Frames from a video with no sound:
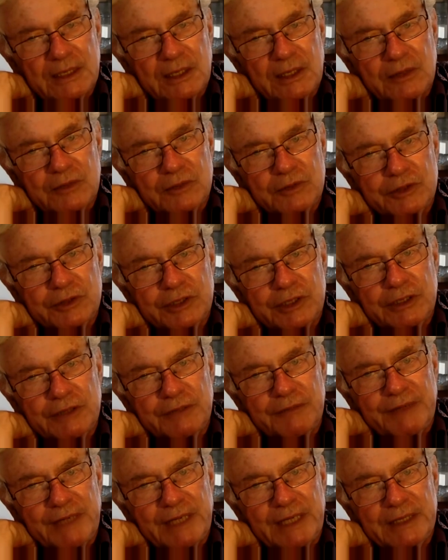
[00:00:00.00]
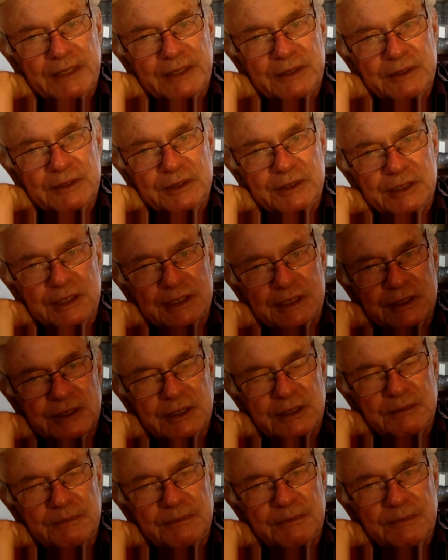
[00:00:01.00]
close to your value
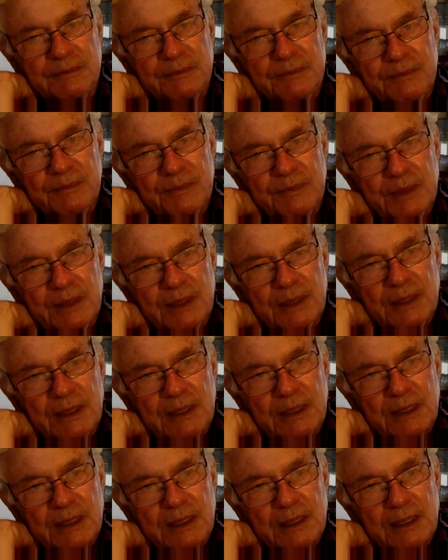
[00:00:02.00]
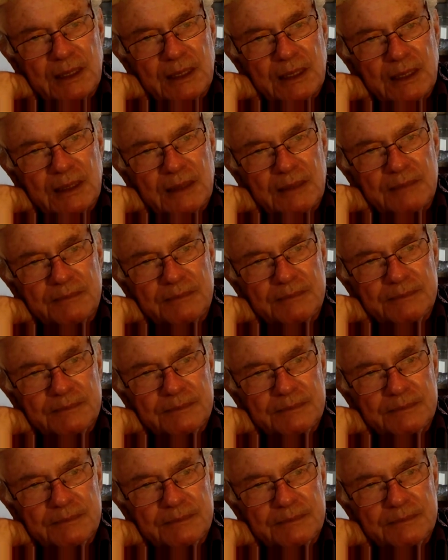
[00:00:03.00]
system, um,